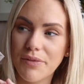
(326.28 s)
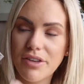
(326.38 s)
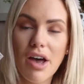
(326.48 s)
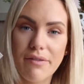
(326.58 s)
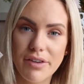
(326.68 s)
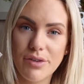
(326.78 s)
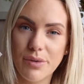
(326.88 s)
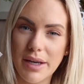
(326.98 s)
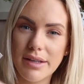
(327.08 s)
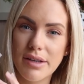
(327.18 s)
surface
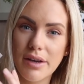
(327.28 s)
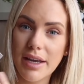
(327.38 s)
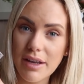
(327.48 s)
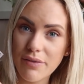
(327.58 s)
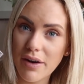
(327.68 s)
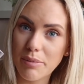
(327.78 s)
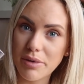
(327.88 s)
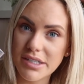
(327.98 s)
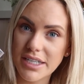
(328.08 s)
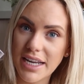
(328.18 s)
to it, so it is very
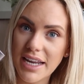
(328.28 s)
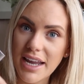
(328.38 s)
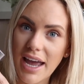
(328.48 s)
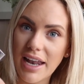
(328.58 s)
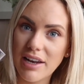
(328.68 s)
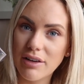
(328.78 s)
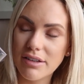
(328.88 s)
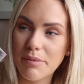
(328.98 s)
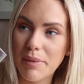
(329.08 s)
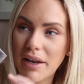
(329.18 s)
pretty and it
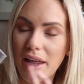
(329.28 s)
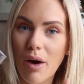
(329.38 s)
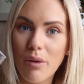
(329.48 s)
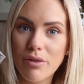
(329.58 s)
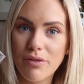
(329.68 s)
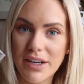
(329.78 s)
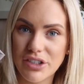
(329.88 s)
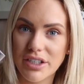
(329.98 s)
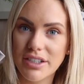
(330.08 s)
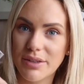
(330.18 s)
looks a bit like
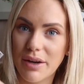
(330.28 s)
old-fashioned.